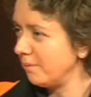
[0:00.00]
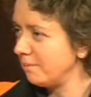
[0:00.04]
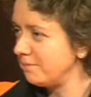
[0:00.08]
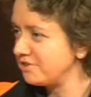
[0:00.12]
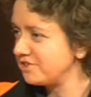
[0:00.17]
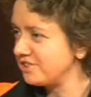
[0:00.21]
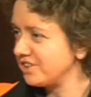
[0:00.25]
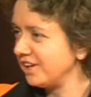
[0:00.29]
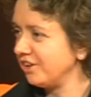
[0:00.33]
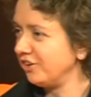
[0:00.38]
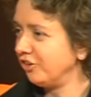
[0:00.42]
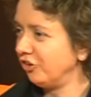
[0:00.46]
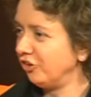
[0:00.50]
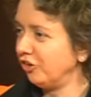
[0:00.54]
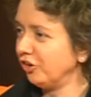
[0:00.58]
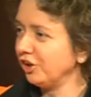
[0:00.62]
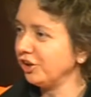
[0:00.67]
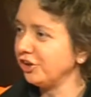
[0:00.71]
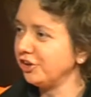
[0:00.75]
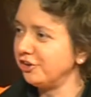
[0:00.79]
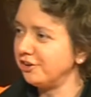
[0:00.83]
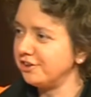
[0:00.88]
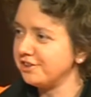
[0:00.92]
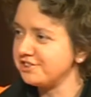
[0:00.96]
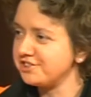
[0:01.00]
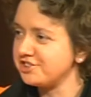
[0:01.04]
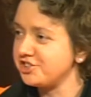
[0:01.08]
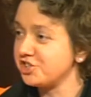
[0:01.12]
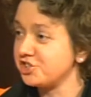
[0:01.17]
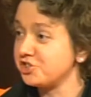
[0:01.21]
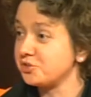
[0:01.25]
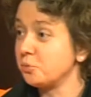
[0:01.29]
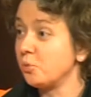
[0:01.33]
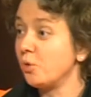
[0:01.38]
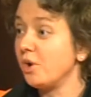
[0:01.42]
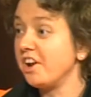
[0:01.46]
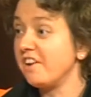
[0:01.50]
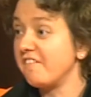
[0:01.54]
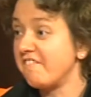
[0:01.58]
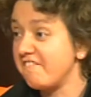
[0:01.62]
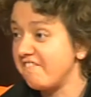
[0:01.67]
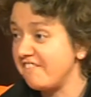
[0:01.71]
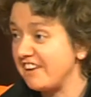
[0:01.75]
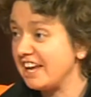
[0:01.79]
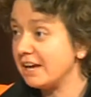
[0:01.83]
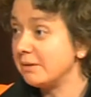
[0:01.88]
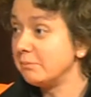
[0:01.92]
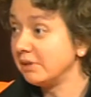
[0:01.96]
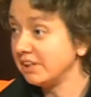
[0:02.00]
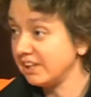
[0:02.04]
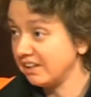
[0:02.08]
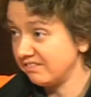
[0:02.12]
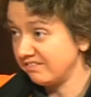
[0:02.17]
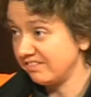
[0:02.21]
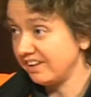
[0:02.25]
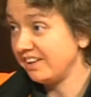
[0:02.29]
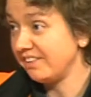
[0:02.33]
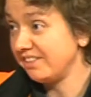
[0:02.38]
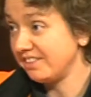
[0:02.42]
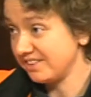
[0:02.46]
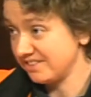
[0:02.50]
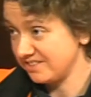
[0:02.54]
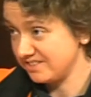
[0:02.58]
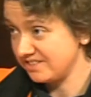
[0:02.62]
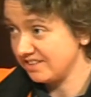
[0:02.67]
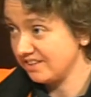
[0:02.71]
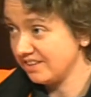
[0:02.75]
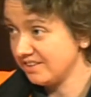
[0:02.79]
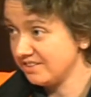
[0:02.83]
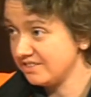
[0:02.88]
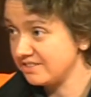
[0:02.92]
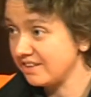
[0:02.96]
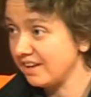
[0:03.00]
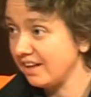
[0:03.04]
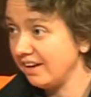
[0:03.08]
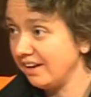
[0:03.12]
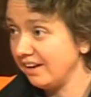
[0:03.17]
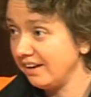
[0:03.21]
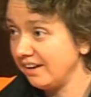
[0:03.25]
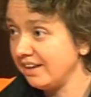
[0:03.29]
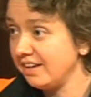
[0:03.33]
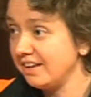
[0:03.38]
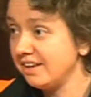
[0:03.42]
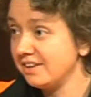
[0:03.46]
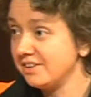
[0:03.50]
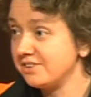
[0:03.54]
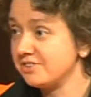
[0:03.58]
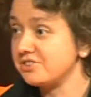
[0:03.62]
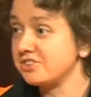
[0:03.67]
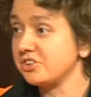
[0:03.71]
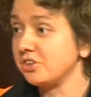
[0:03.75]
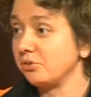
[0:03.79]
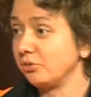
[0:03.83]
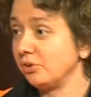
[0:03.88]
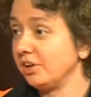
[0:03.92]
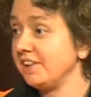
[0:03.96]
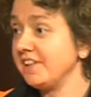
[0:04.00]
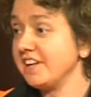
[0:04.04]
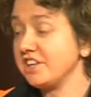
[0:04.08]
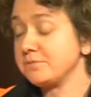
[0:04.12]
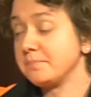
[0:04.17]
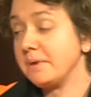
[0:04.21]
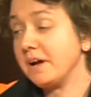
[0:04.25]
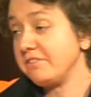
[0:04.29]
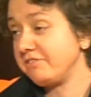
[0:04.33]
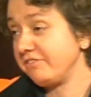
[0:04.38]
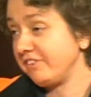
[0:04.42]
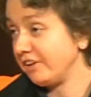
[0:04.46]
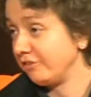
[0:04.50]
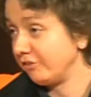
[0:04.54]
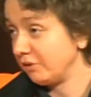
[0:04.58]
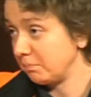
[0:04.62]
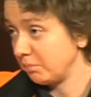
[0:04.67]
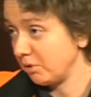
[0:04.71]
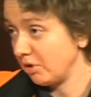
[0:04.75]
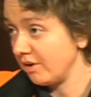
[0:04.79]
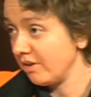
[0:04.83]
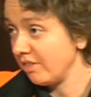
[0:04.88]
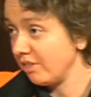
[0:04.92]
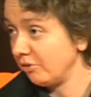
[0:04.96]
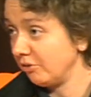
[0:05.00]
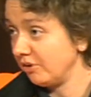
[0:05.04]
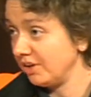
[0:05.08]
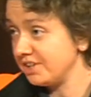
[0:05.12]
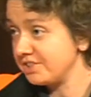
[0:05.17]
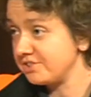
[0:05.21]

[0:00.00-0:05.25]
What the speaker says: said earlier is just what a family event this is, and it is great. That's my favorite part of the race,